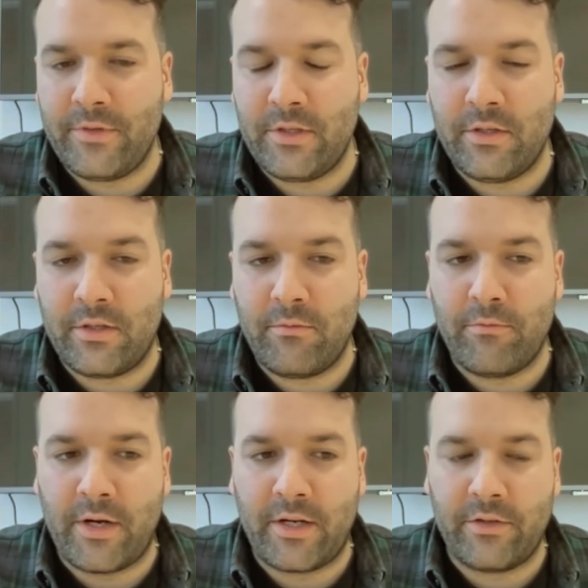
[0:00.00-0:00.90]
you
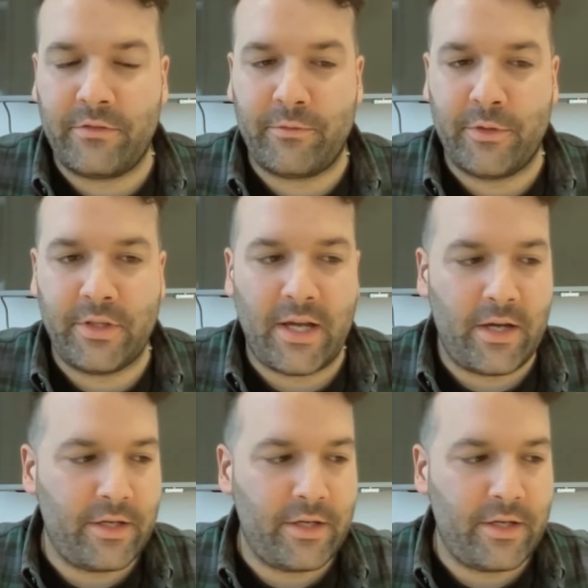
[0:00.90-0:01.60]
running us through that.